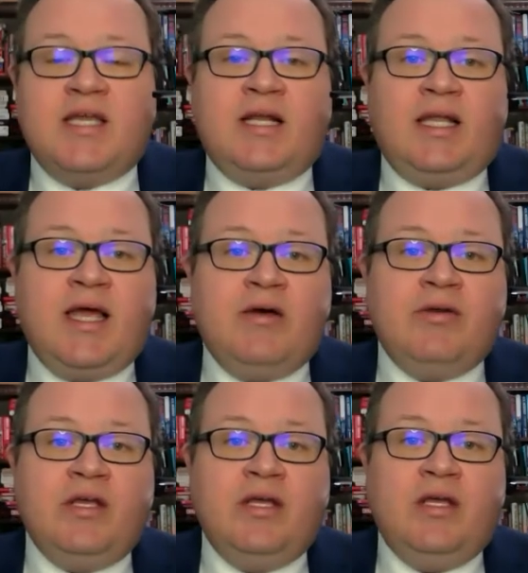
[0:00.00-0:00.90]
and
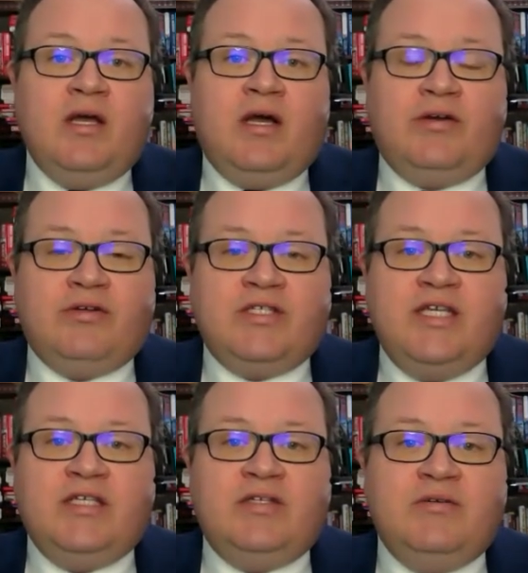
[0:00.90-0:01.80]
allowed under
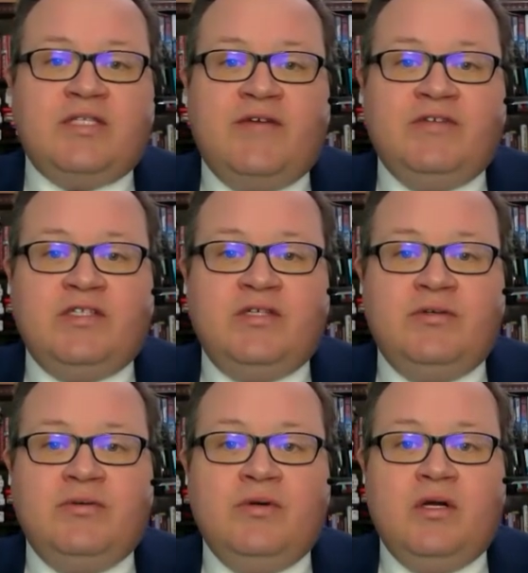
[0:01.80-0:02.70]

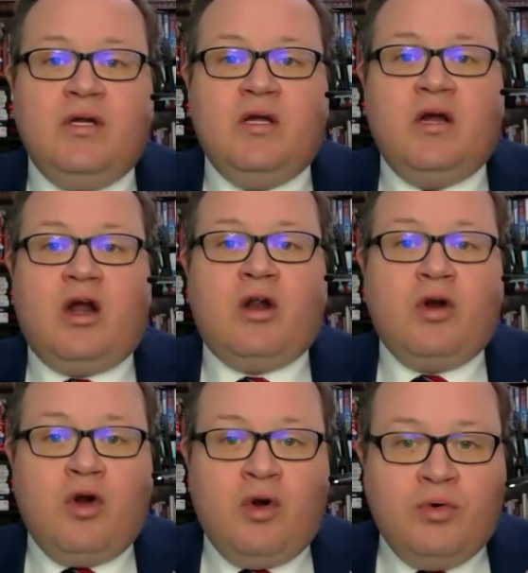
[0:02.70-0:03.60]
C-272
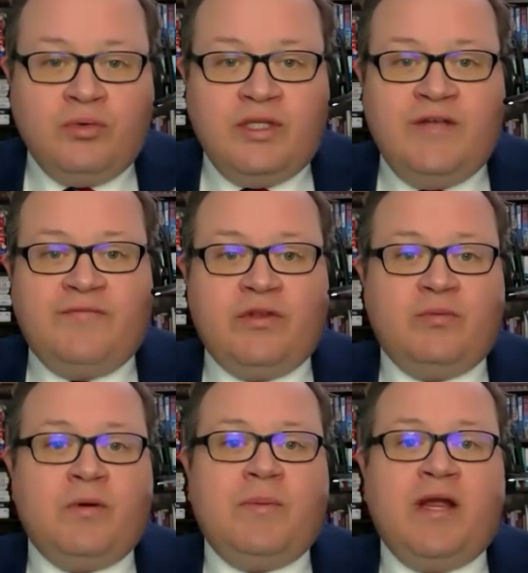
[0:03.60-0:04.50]
are only for the
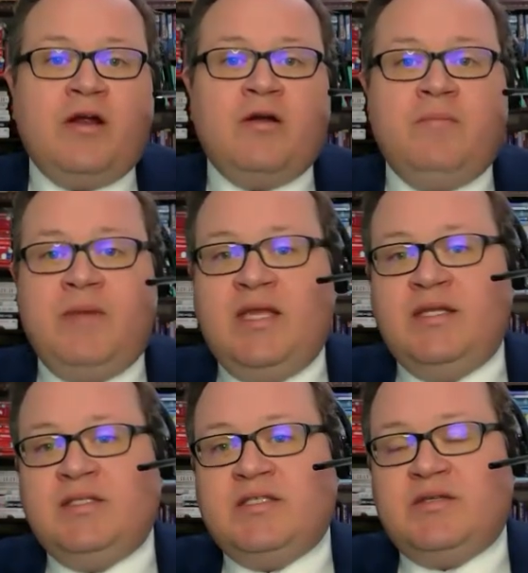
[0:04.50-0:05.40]
repair,
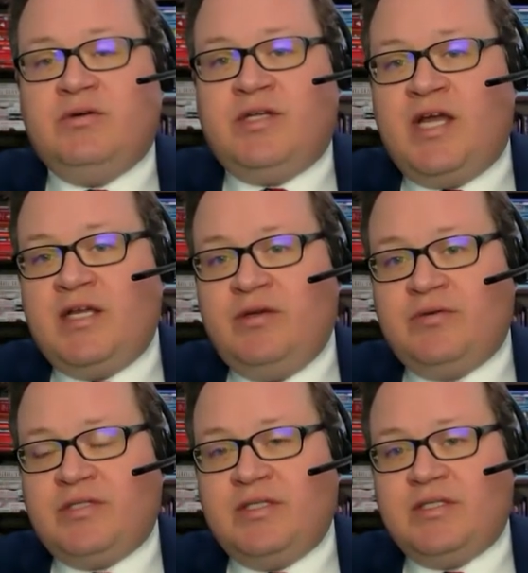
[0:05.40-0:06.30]
maintenance, or
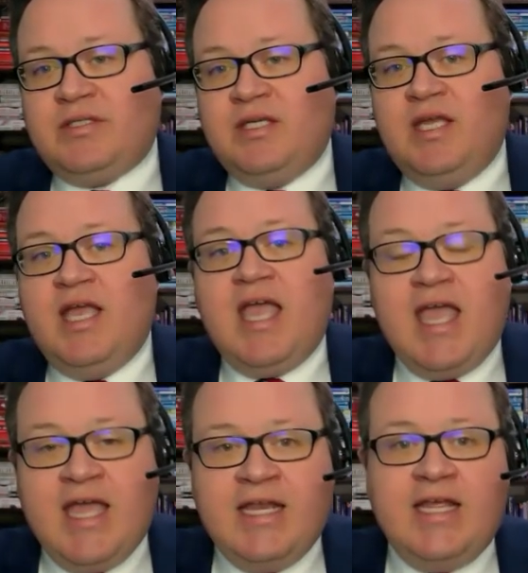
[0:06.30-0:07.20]
diagnosis.
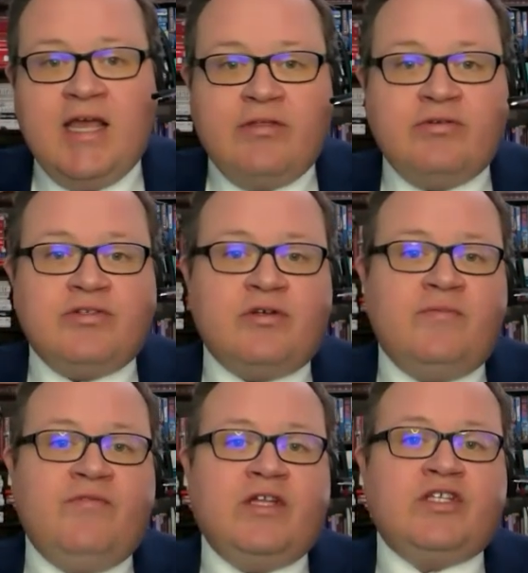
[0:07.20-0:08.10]
Any other
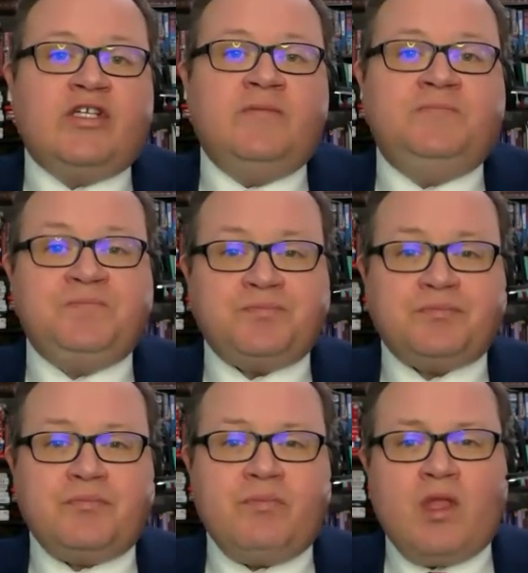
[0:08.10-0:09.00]
circumvention
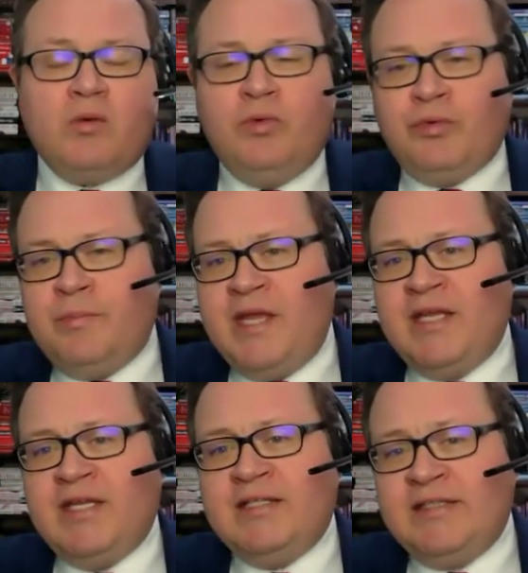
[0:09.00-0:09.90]
would
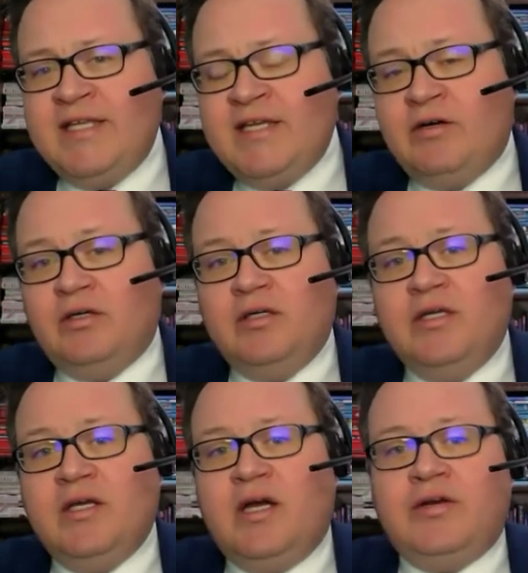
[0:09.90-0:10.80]
remain illegal
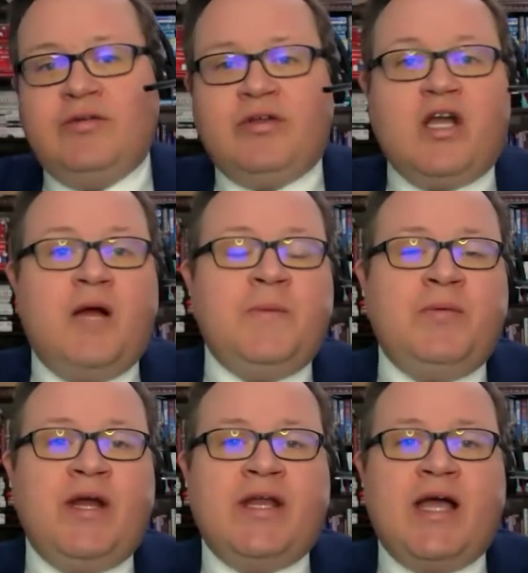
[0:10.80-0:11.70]
under the
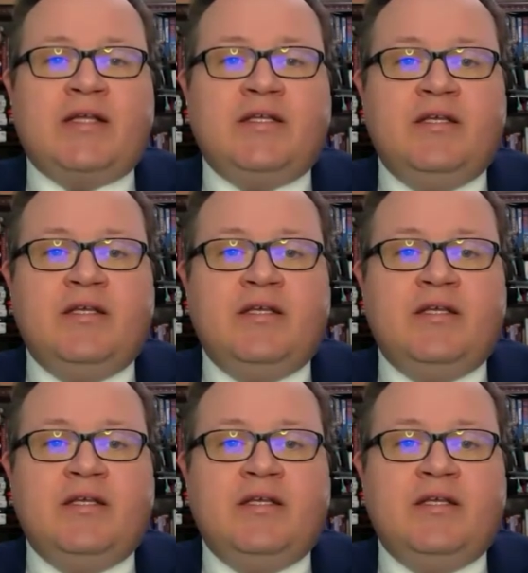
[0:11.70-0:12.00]
Copyright Act.